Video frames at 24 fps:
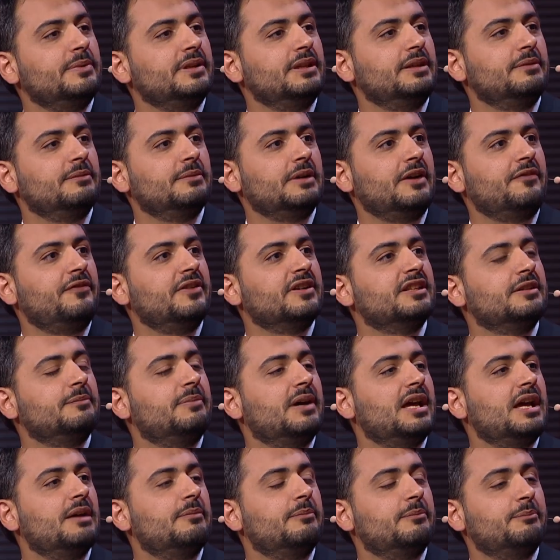be affected
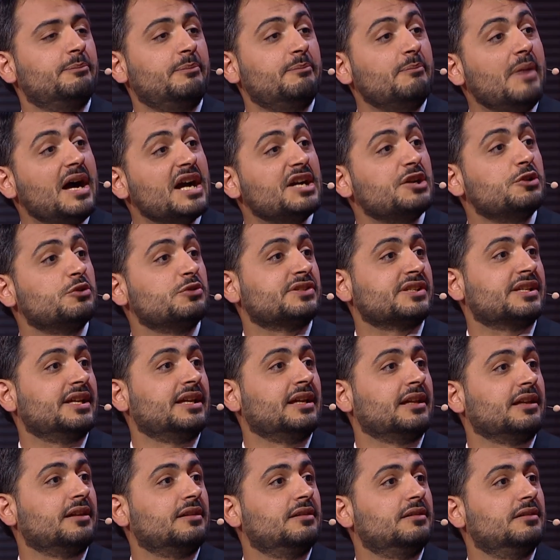by a macro
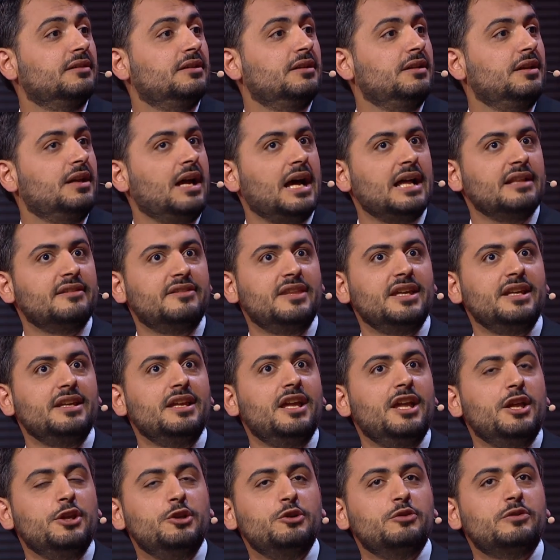scale. And then
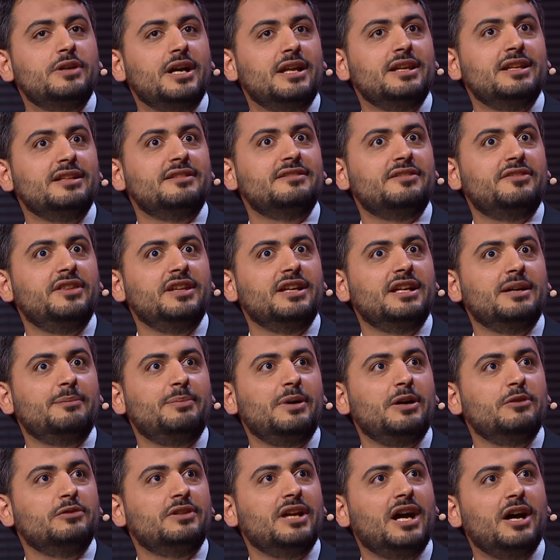you cannot think
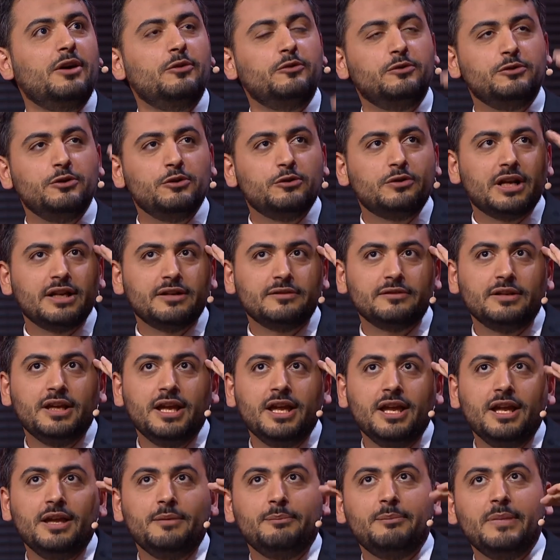about how you can
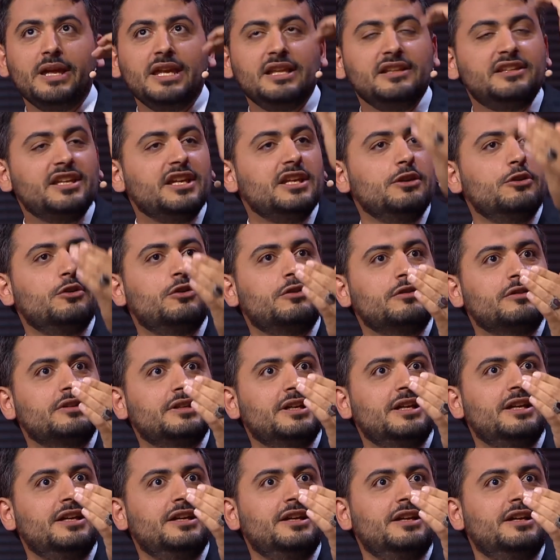maintain your,
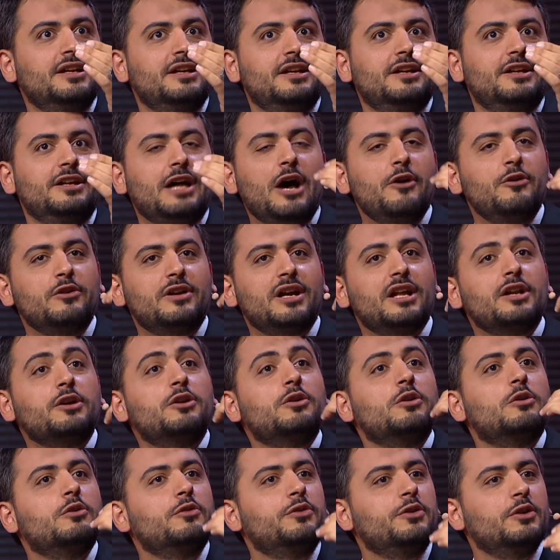how you can
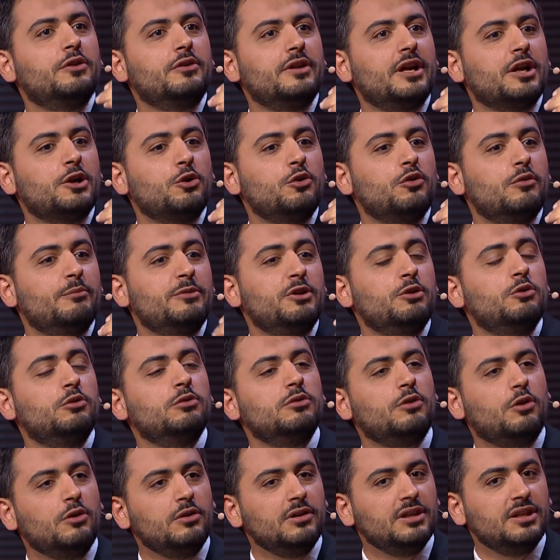grow your economy. You
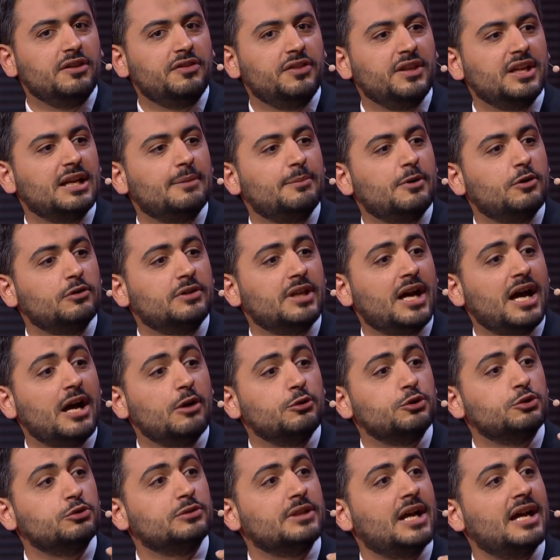will only think about how should